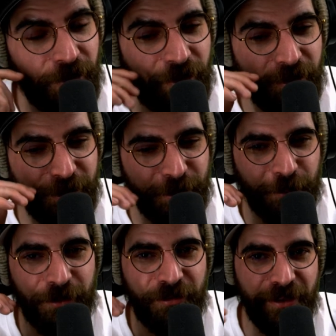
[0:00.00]
you know,
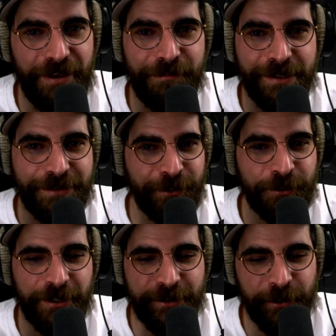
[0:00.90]
the theme is
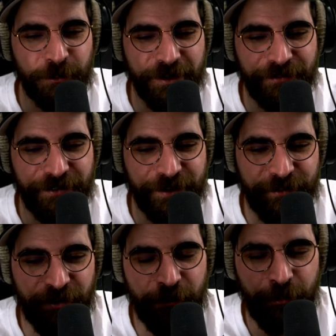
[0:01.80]
usually so different
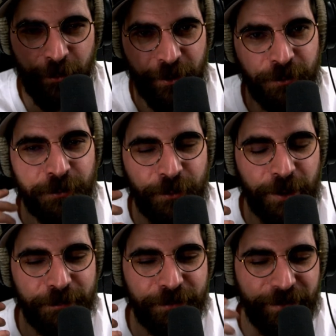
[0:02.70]
from where you grew
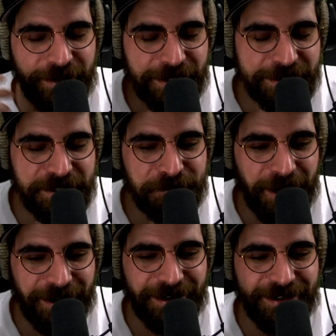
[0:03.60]
up, at least in
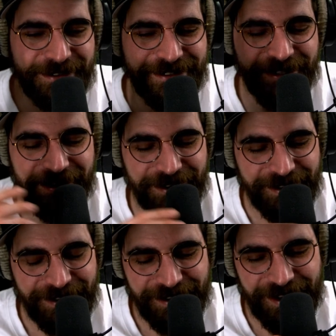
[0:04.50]
my case.
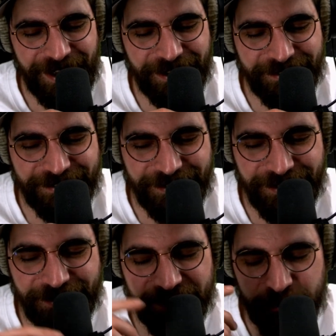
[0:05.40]
And
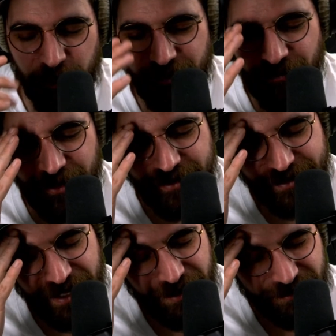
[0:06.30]
in this one friend's
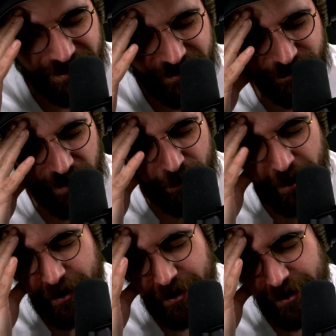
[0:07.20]
house,
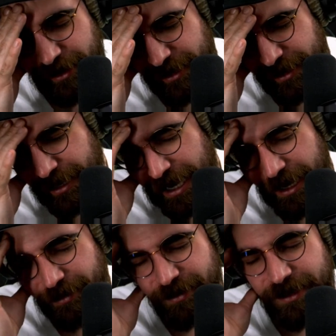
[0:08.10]
apparently he
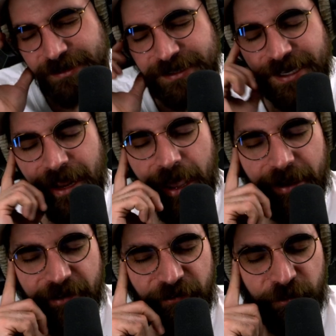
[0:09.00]
had this
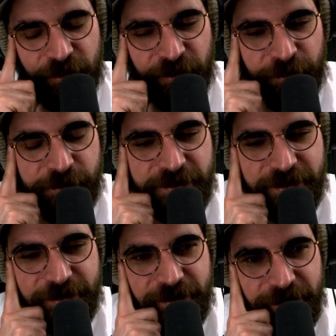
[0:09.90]
knack for
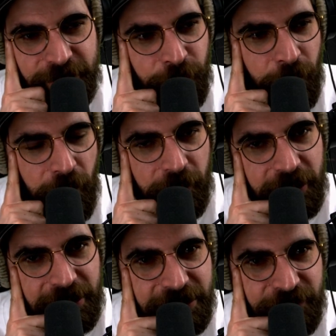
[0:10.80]
toast. So on
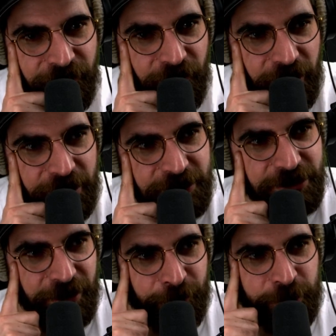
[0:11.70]
his
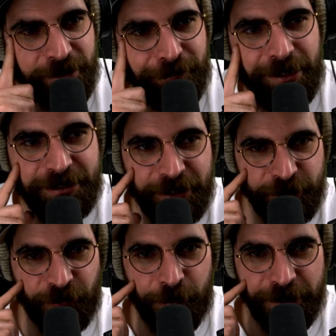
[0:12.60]
fridge, there was a message
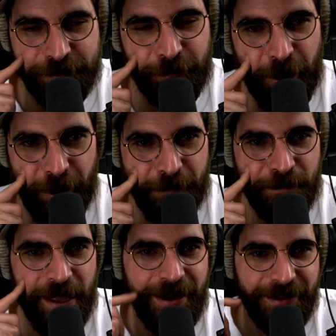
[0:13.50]
from his mom
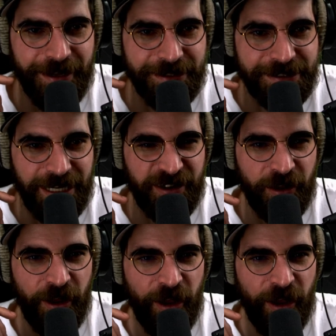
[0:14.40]
that said,